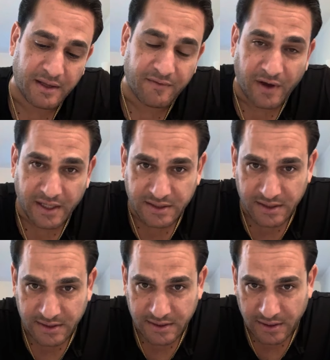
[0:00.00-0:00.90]

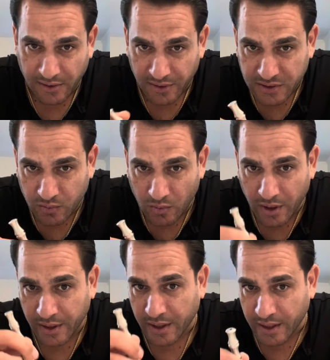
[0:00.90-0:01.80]
devices. This
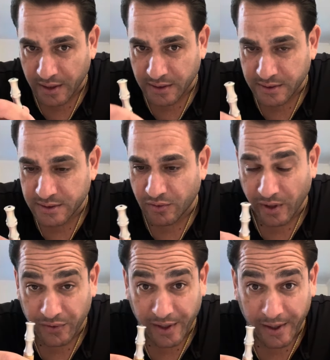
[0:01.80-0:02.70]
one is the
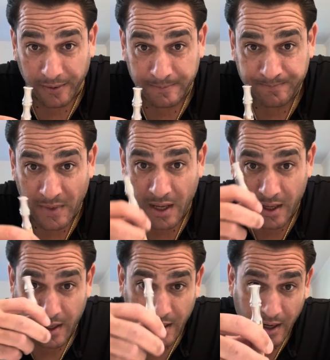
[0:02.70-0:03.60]
real deal.
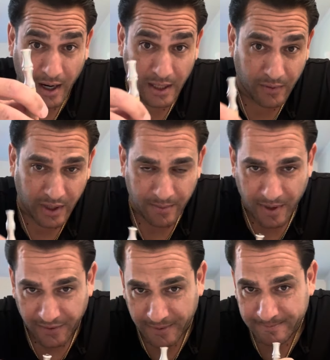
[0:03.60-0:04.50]
Highly
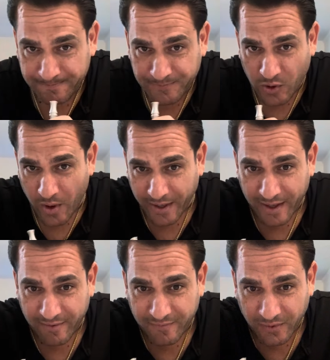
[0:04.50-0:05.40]
recommend it. Go out and get
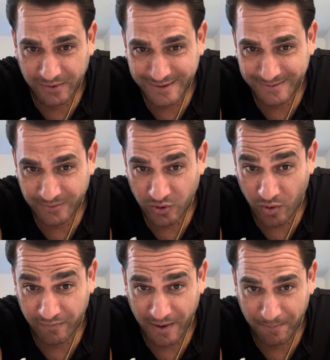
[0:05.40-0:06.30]
it, folks.
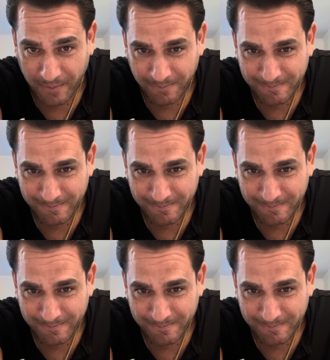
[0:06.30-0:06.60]
Quit vaping.